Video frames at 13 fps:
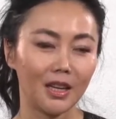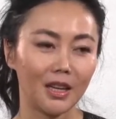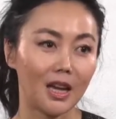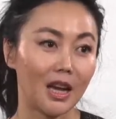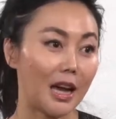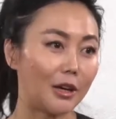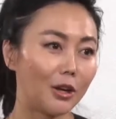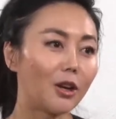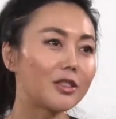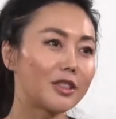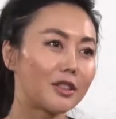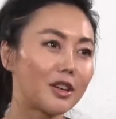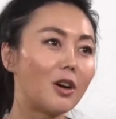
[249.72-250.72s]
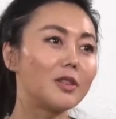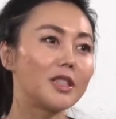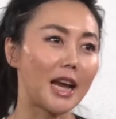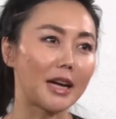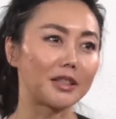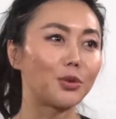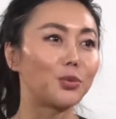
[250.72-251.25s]
I lost
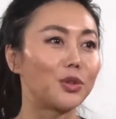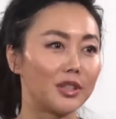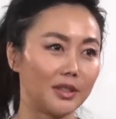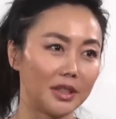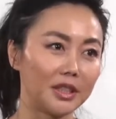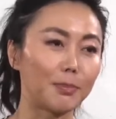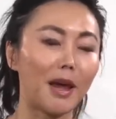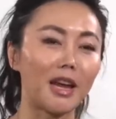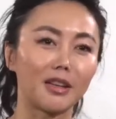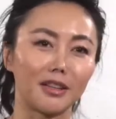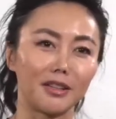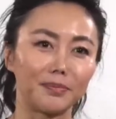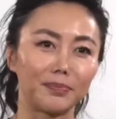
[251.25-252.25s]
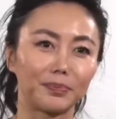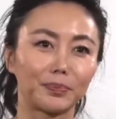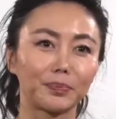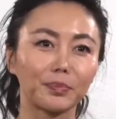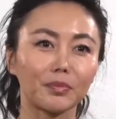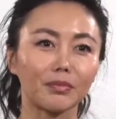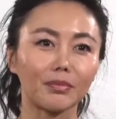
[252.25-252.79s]
contact with this banker.
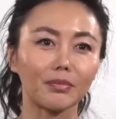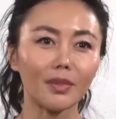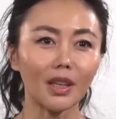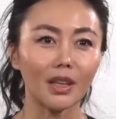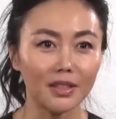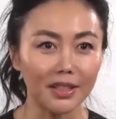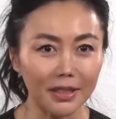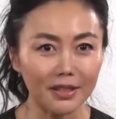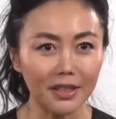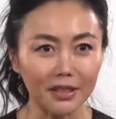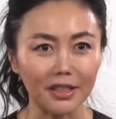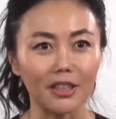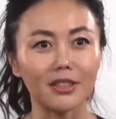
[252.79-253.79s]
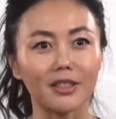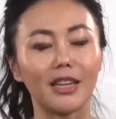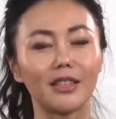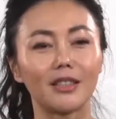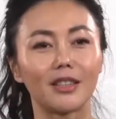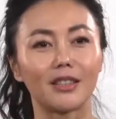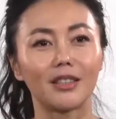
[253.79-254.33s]
16 years
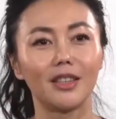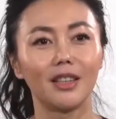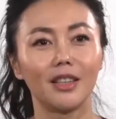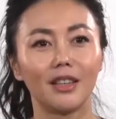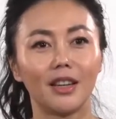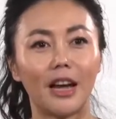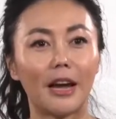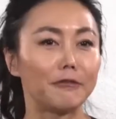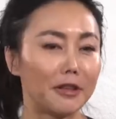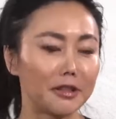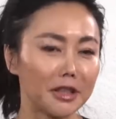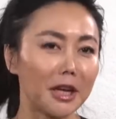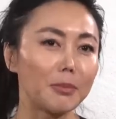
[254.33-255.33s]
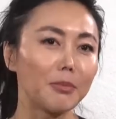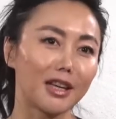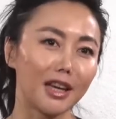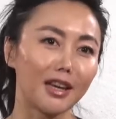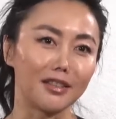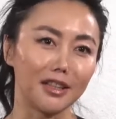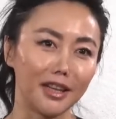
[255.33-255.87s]
later, I found him
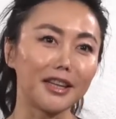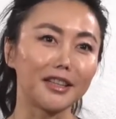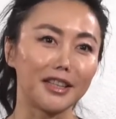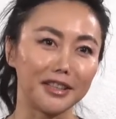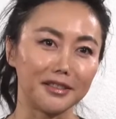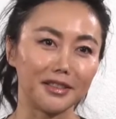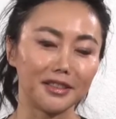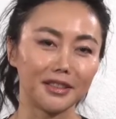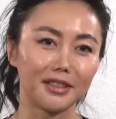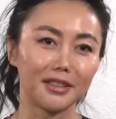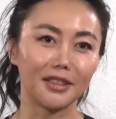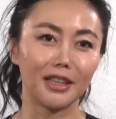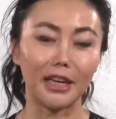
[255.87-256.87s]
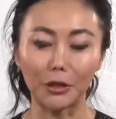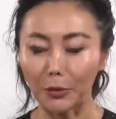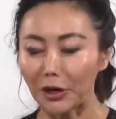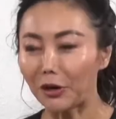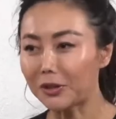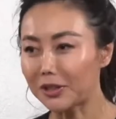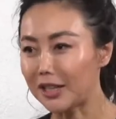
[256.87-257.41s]
again in LinkedIn, and we
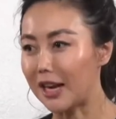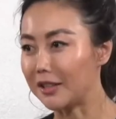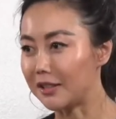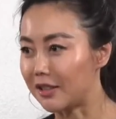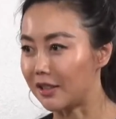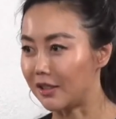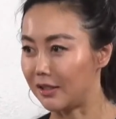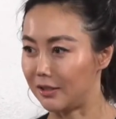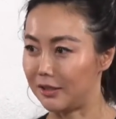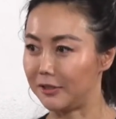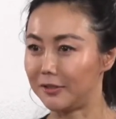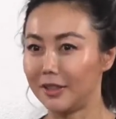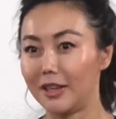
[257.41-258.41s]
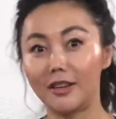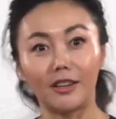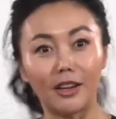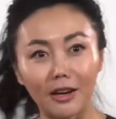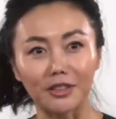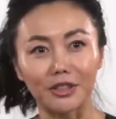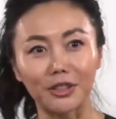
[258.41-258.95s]
organized a
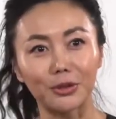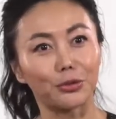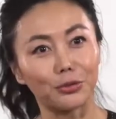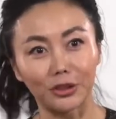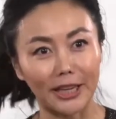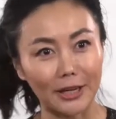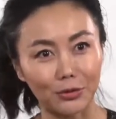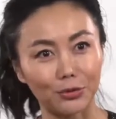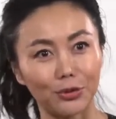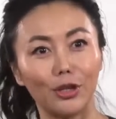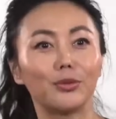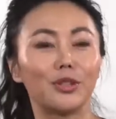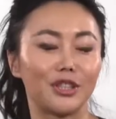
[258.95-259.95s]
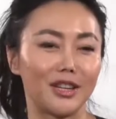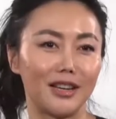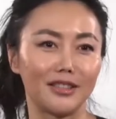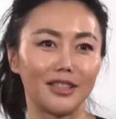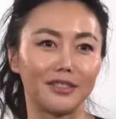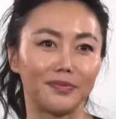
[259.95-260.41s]
lunch to get to know each other.